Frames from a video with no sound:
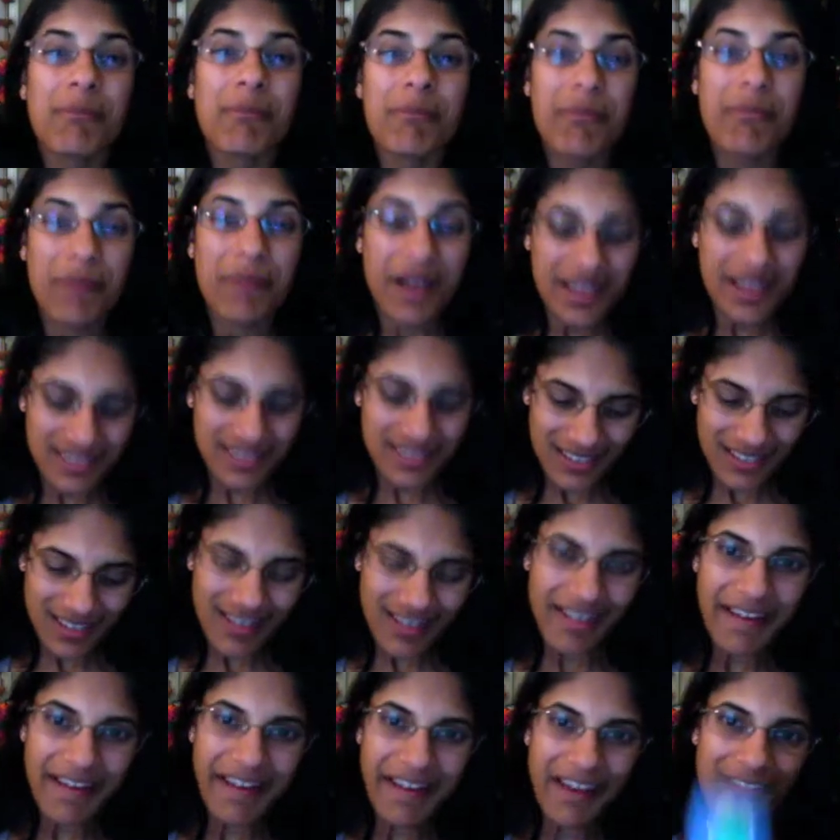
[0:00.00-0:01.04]
But
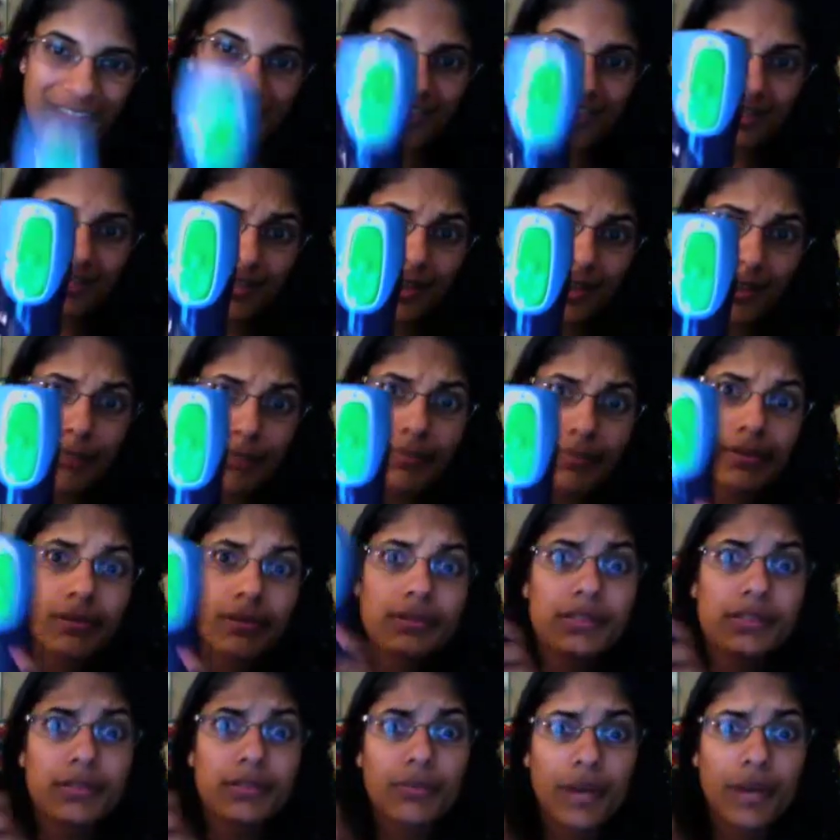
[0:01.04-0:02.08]
I have this cup,
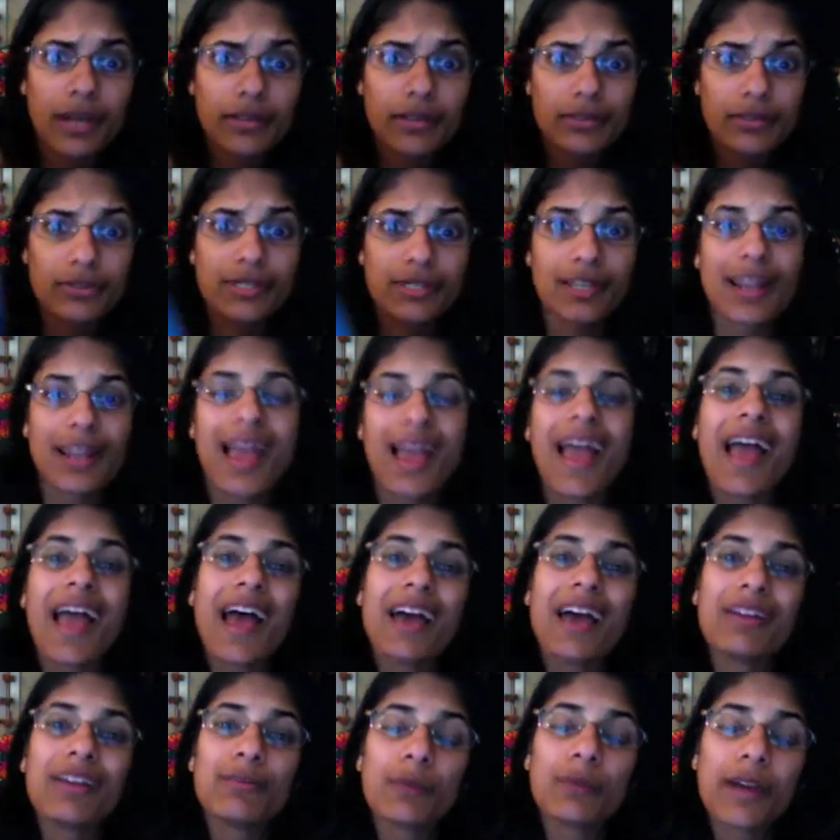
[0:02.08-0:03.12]
so I use it,
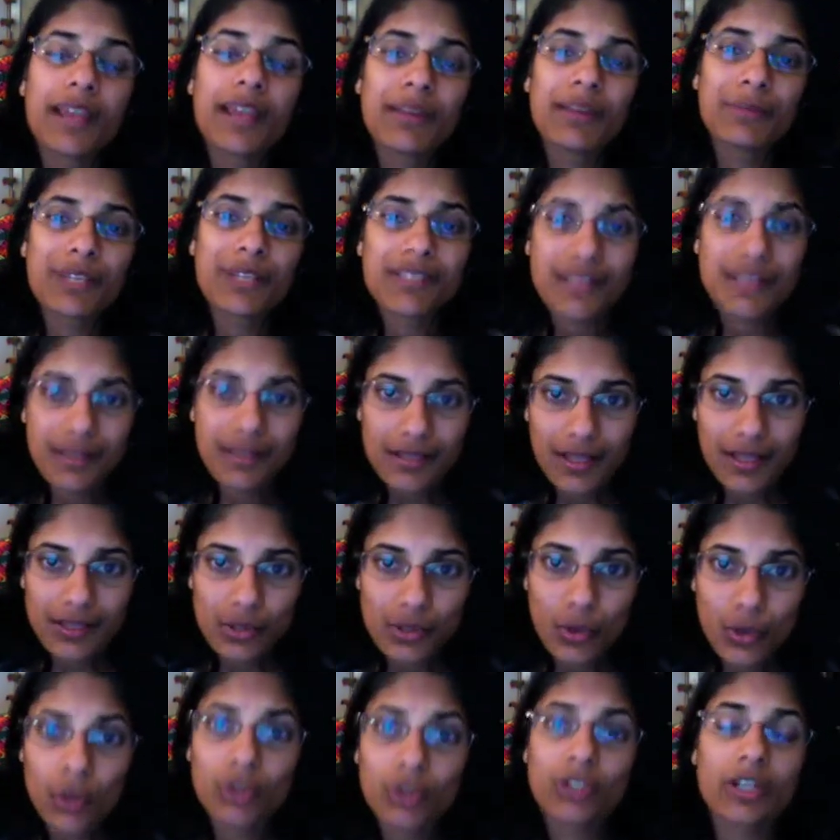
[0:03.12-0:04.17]
and when my son gets
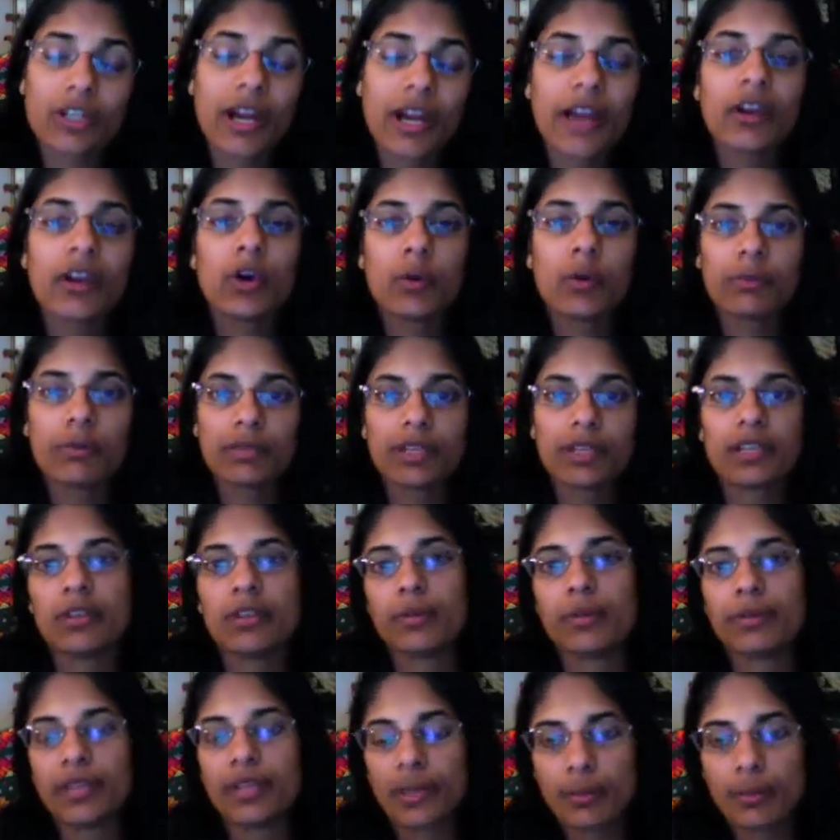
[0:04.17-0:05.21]
older, I hope that he'll
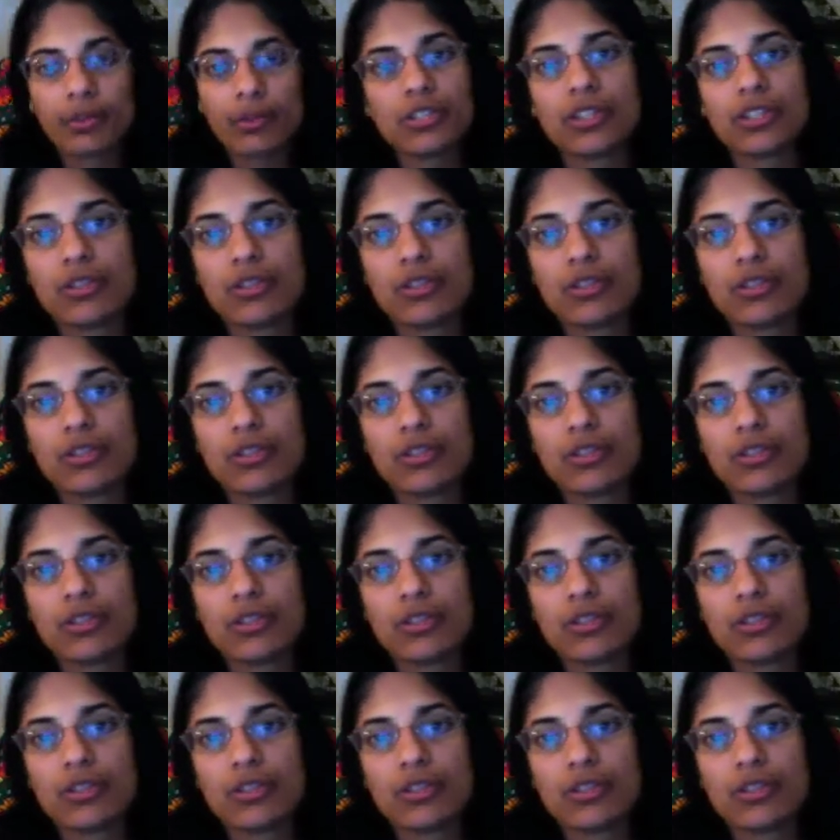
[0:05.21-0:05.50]
be able to